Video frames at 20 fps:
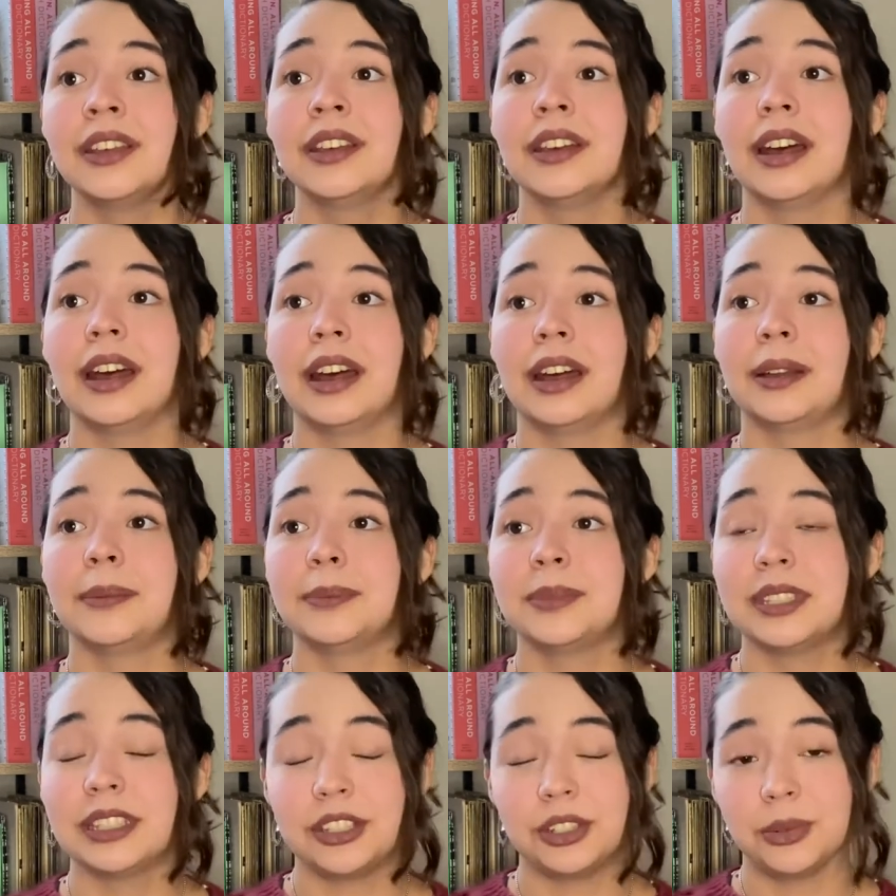um,
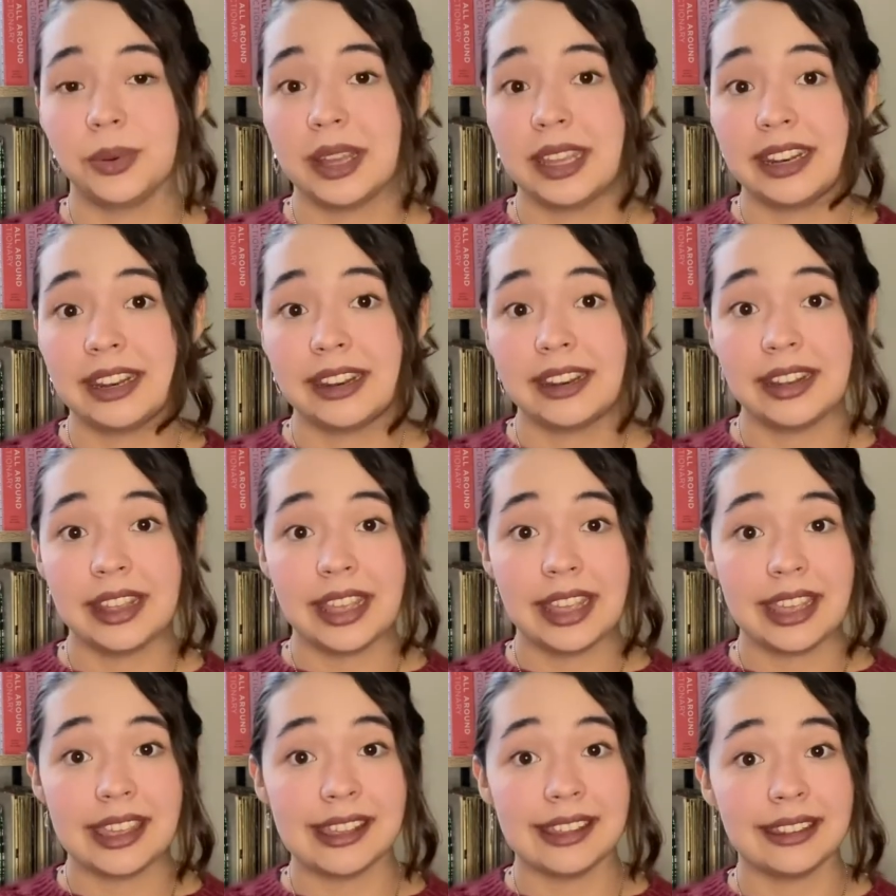situated
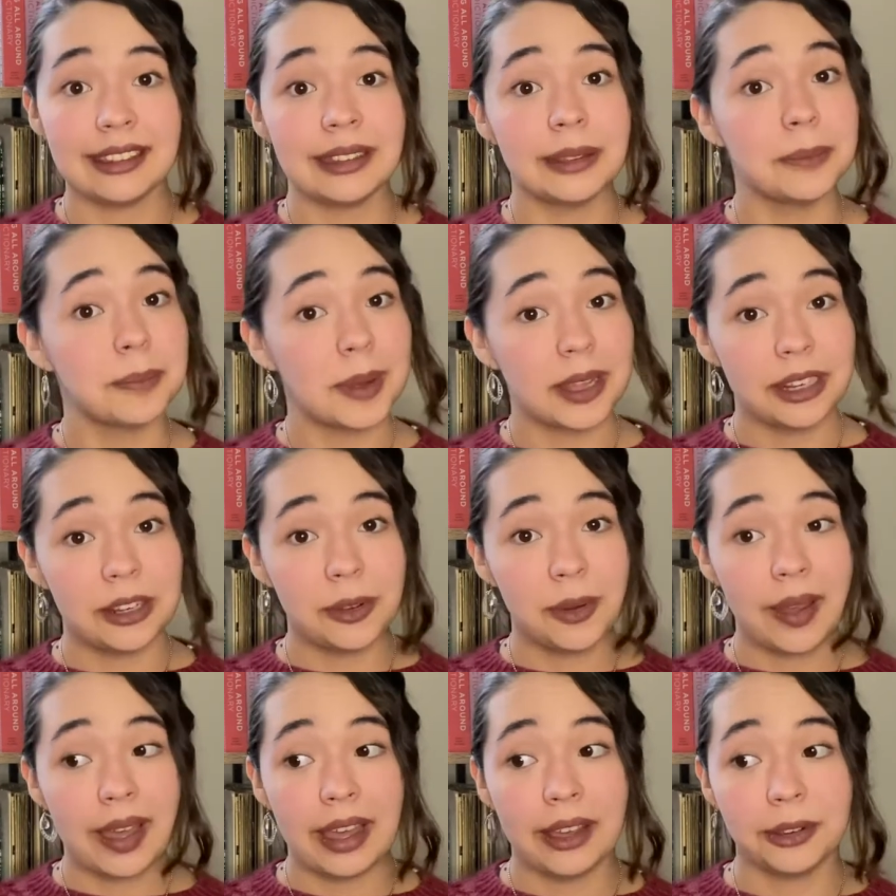in my
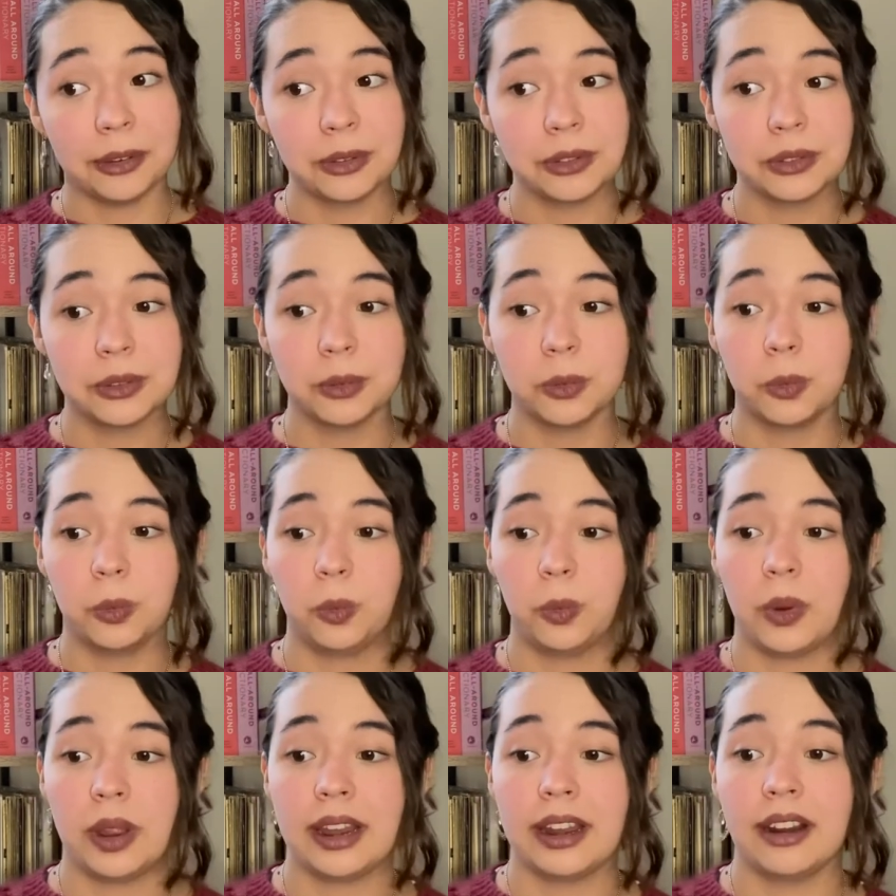new house
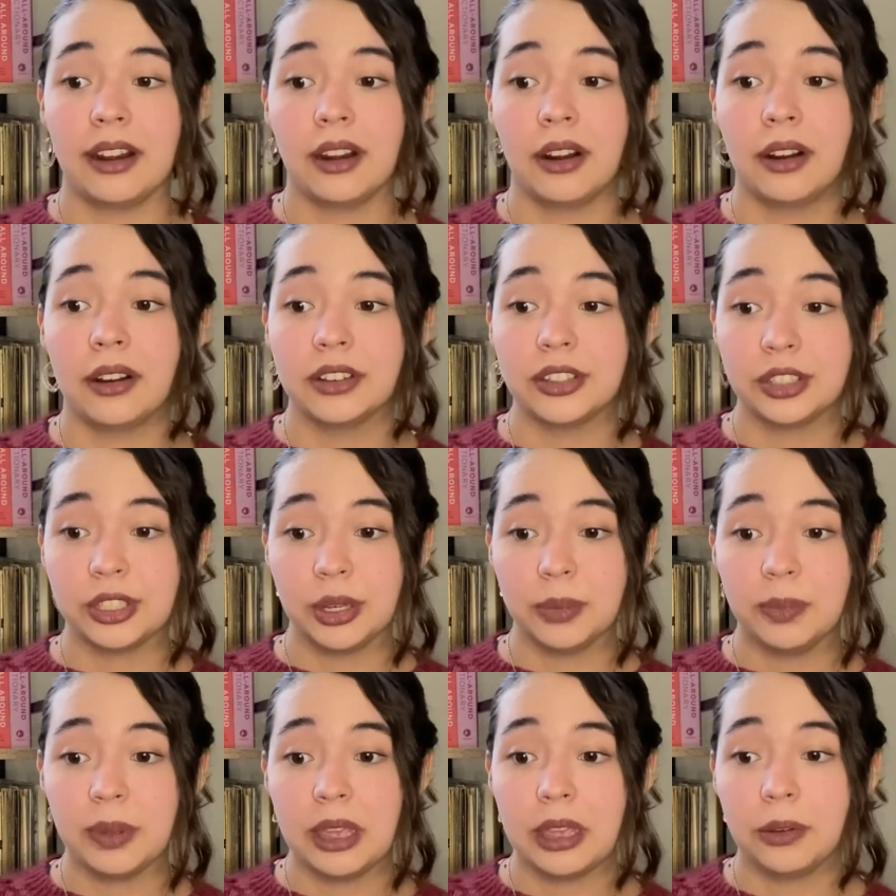where
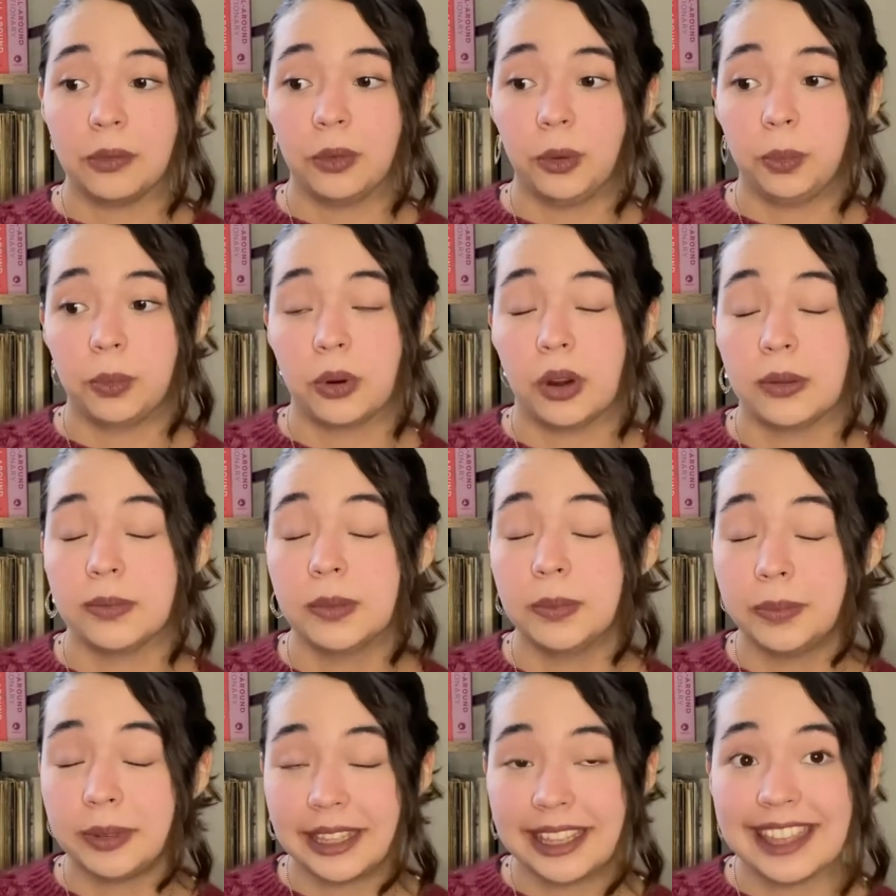shipping will
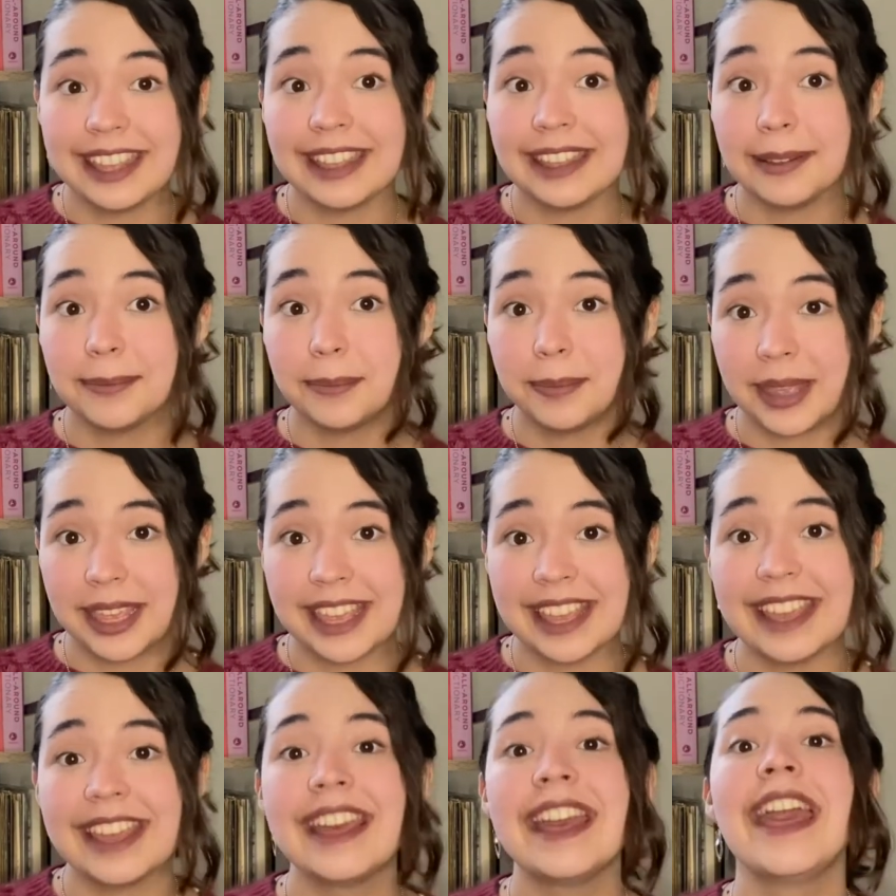probably
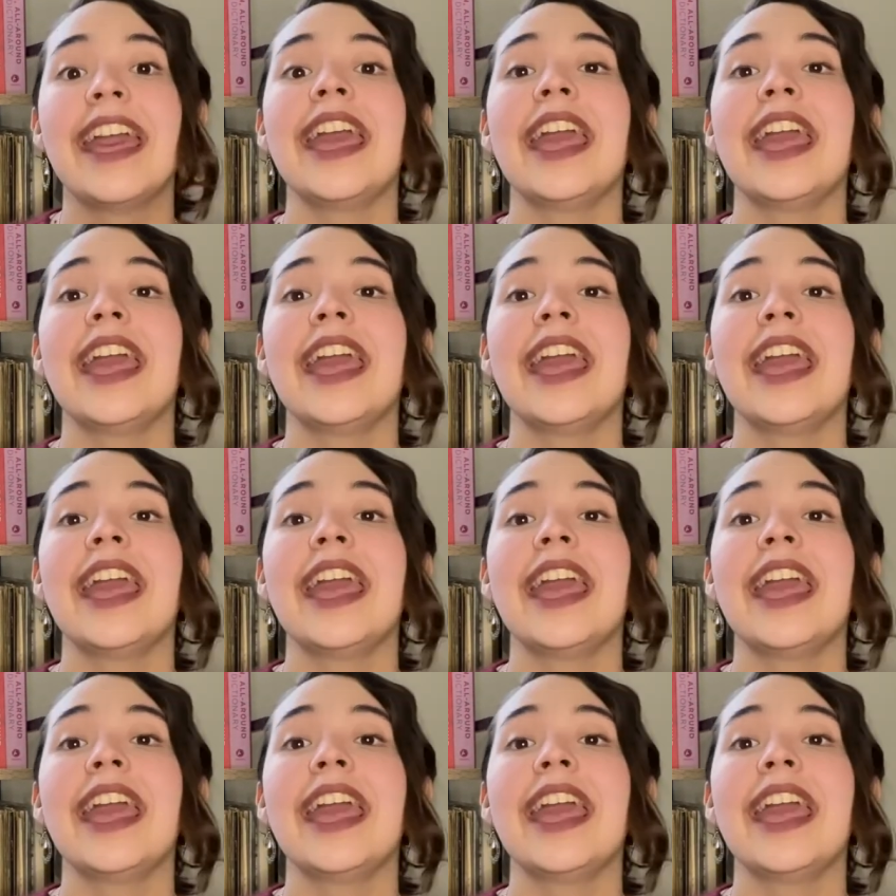be